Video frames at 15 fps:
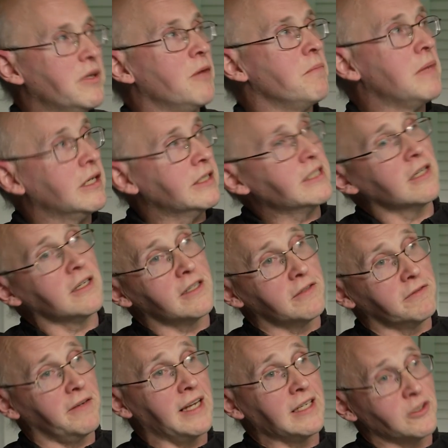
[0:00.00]
on my side of the
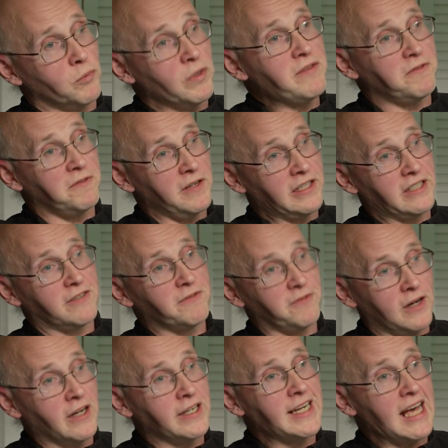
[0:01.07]
fence, we first
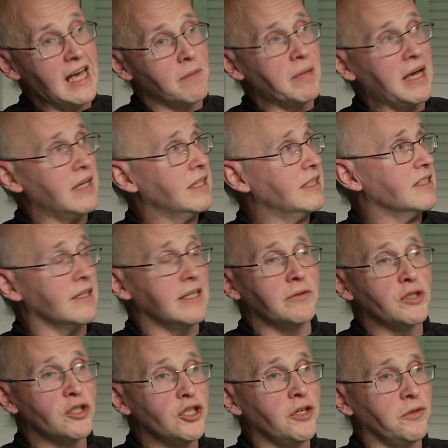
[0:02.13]
find out about this, I think it
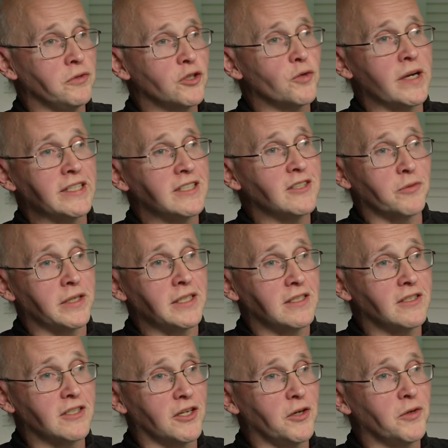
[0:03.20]
was June
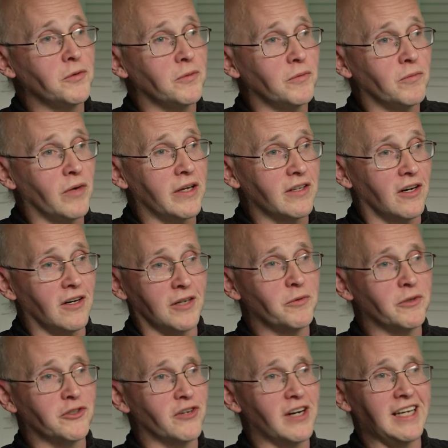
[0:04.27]
2022, where the
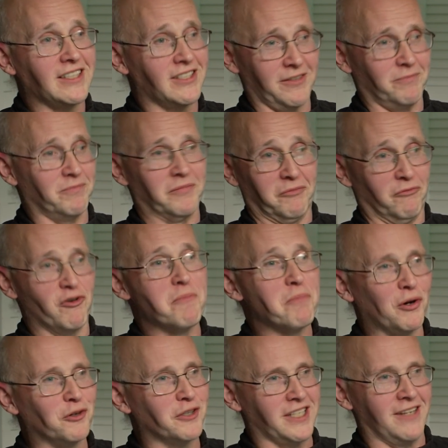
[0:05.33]
Hollywood trades are
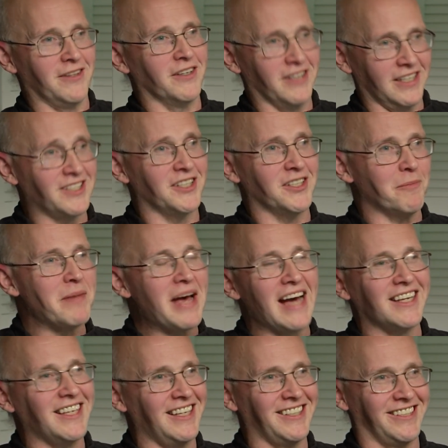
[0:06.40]
reporting that this is a
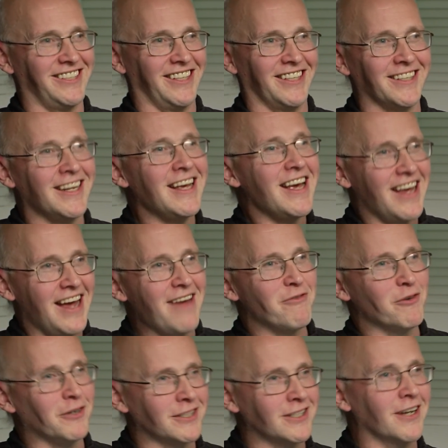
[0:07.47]
package and
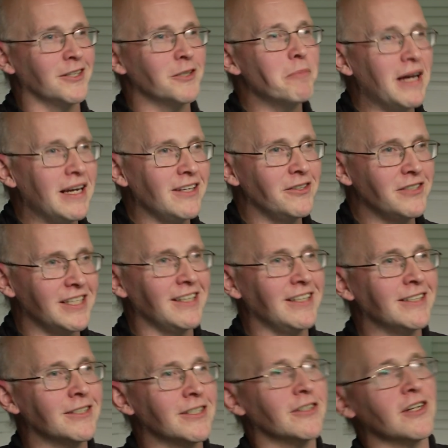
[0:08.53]
everyone's going to pay you
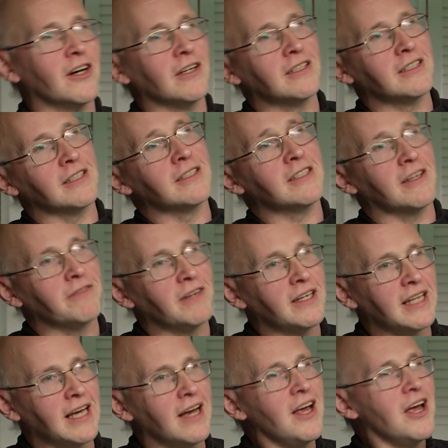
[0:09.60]
zillions of dollars and stuff like
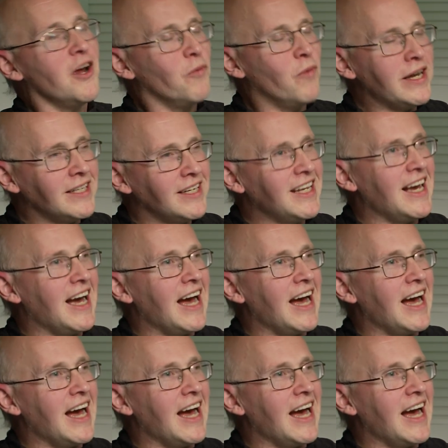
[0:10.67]
that. When did it